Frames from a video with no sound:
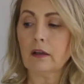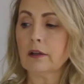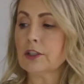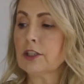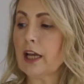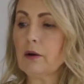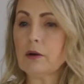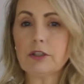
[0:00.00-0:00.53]

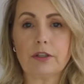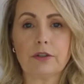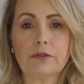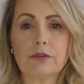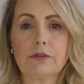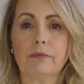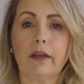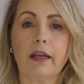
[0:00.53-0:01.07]
Shower
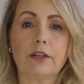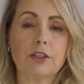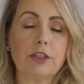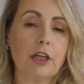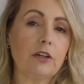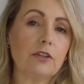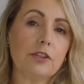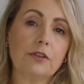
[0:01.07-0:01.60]
gels. Our
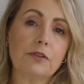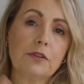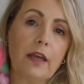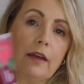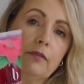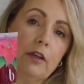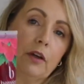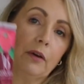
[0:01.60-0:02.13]
shower gels
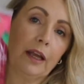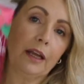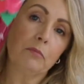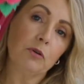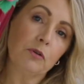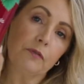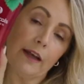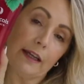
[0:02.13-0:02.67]
have no
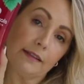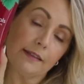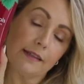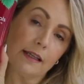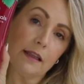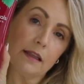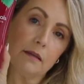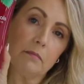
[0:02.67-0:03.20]
animal fats
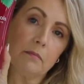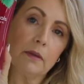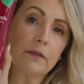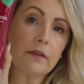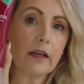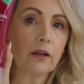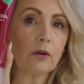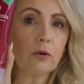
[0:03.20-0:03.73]
in them.
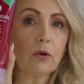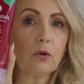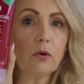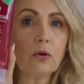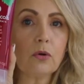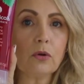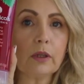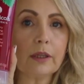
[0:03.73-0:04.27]
They are
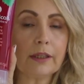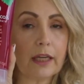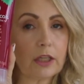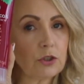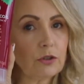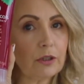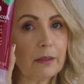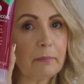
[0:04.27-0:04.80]
all
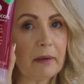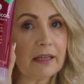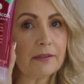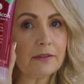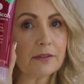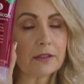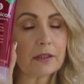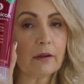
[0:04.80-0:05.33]
naturally
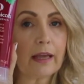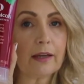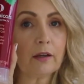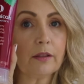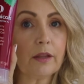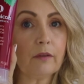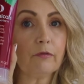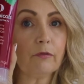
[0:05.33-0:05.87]
based
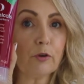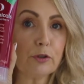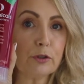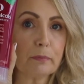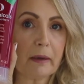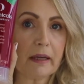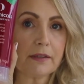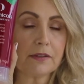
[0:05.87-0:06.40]
and they're
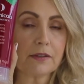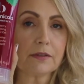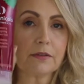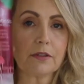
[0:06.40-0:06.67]
fruit based.